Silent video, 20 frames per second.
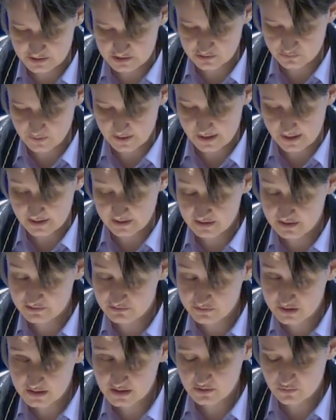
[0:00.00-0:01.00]
way can
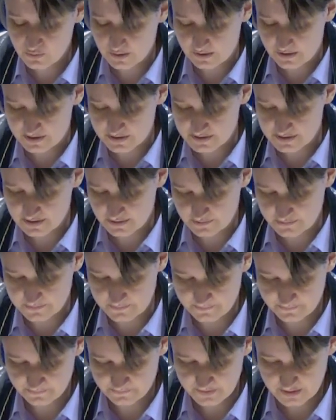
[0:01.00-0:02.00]
really wear us
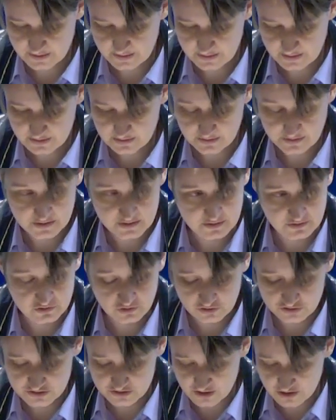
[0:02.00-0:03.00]
down, leading to
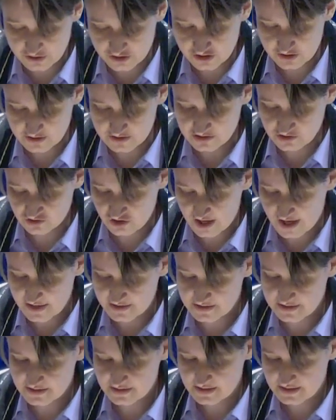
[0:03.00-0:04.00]
exhaustion,
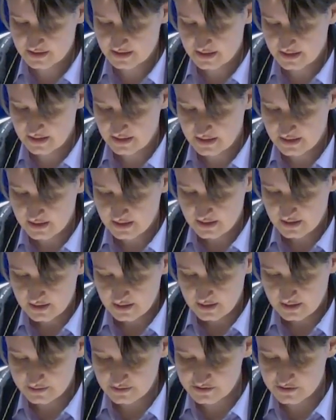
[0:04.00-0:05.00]
stress,
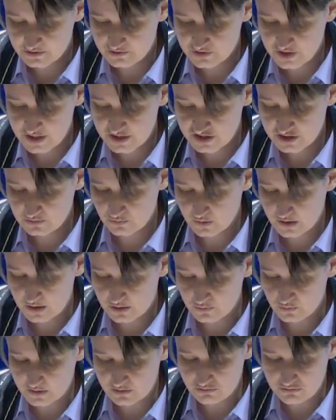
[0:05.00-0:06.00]
and a situation where
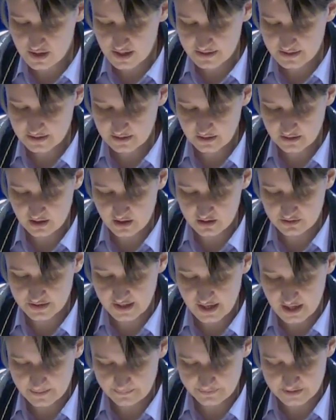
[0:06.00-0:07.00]
we're running on
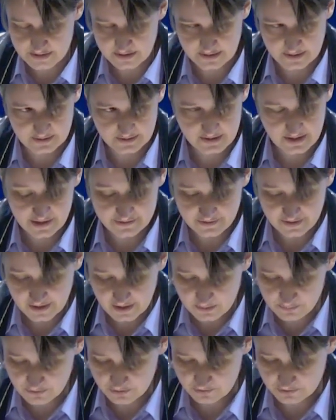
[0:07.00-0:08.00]
empty,
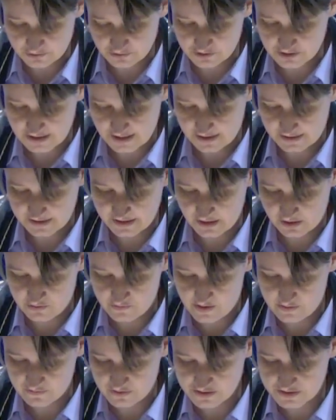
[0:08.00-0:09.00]
unable to take care
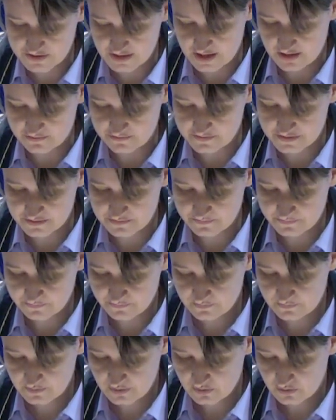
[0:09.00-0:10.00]
of ourselves
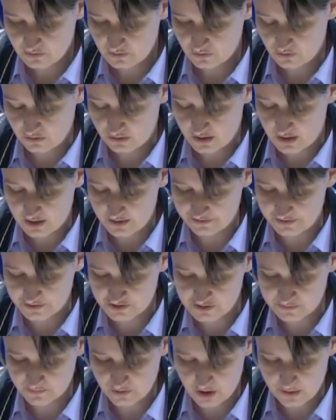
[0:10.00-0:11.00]
or
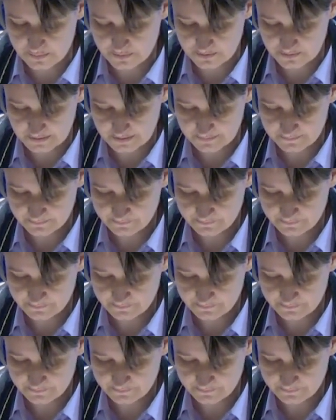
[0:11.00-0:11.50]
others properly.